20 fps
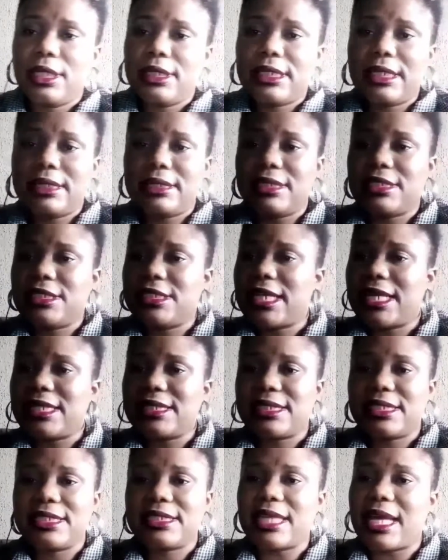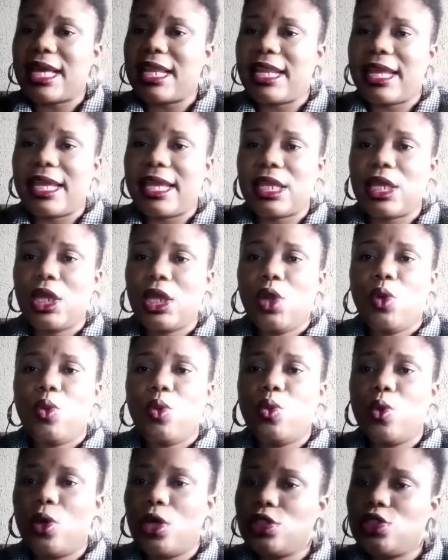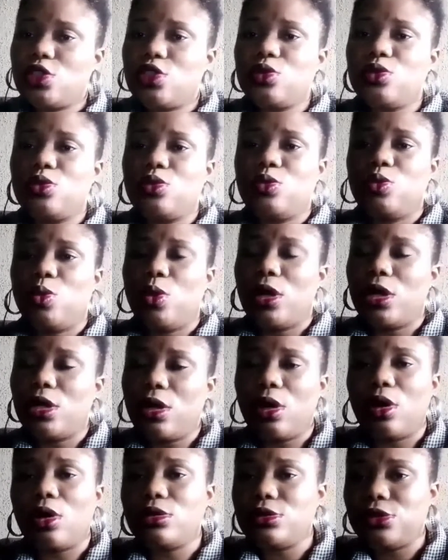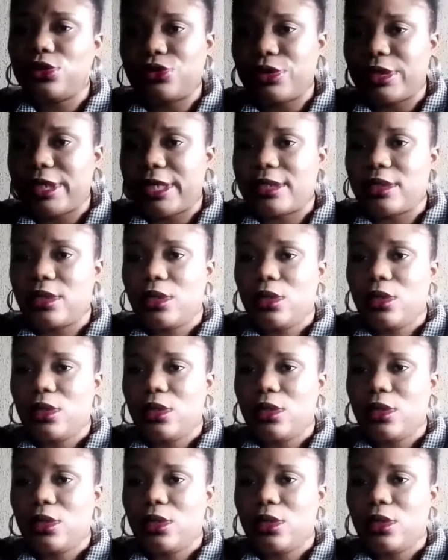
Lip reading: The chances are like 1 to 100.